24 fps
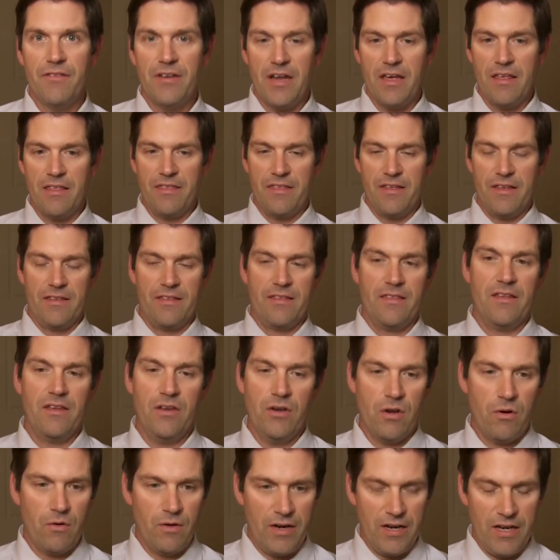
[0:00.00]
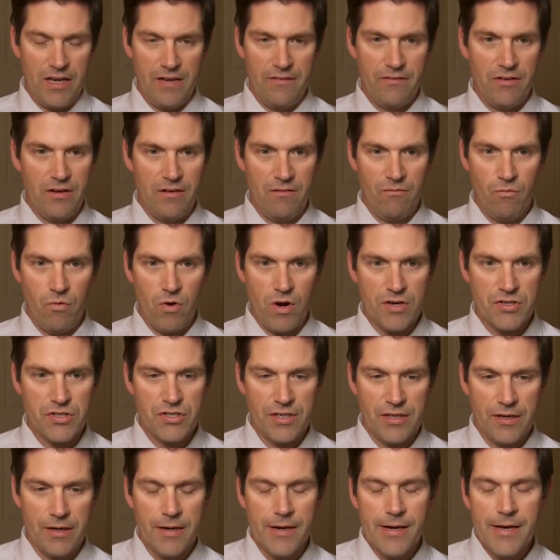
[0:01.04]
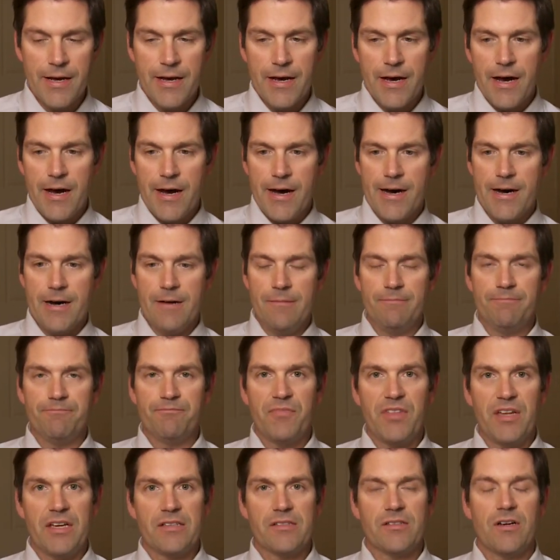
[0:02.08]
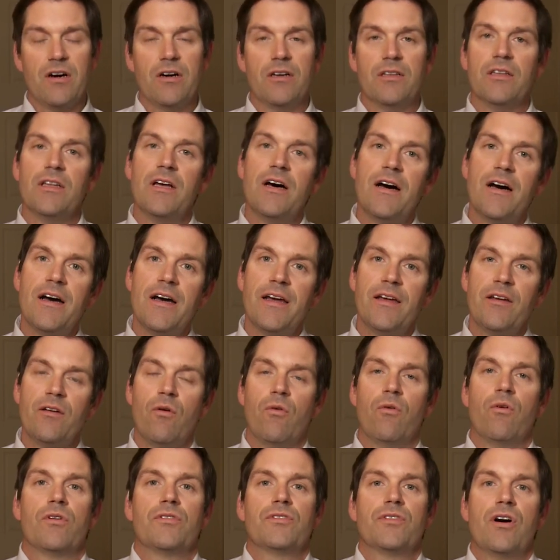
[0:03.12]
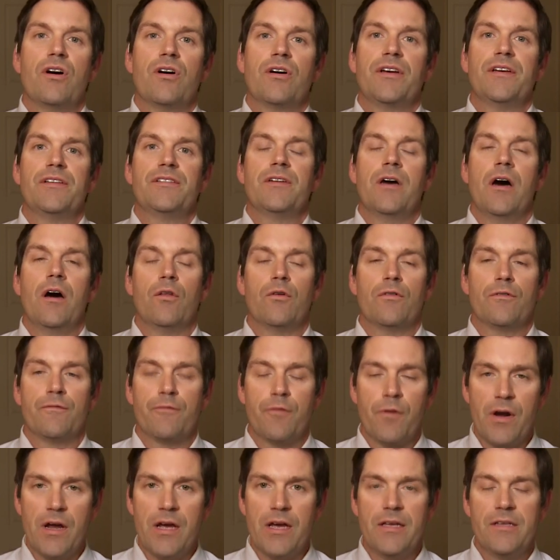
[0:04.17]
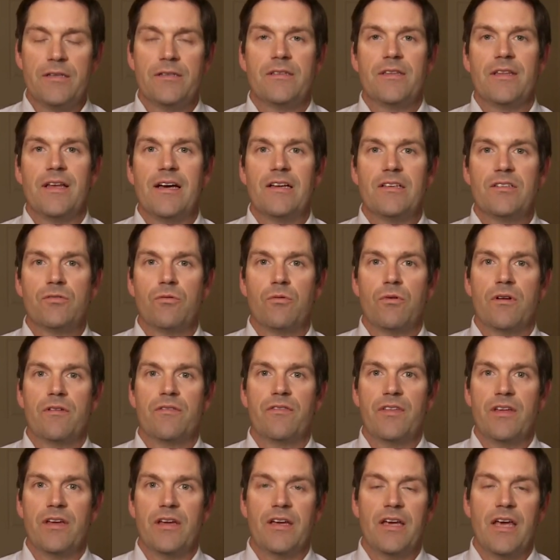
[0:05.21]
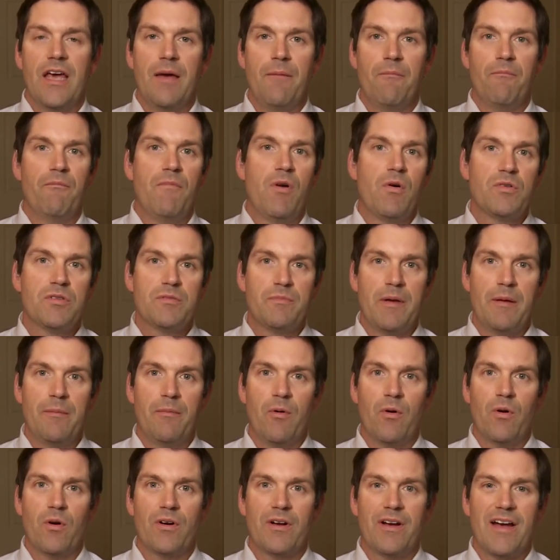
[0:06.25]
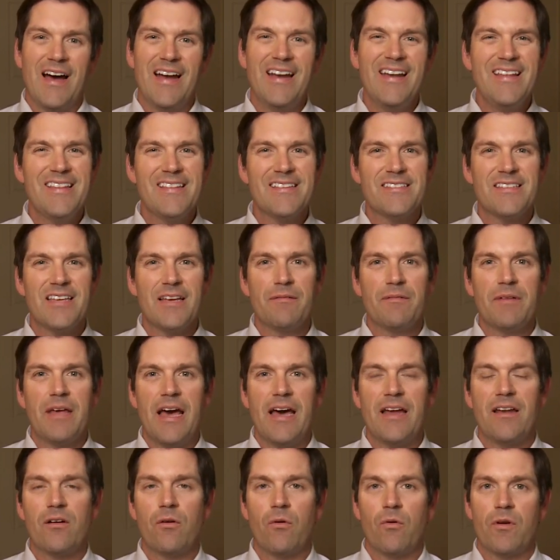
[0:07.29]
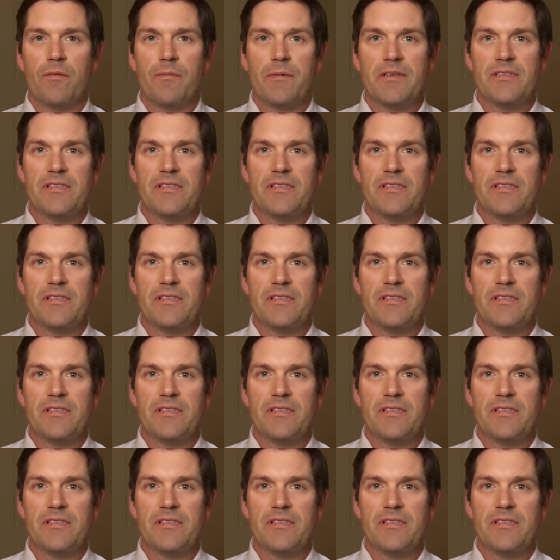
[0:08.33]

And I think, you know, and even watching um, things things online or talking to other friends, that sort of thing, it, most people are kind of in the same category as me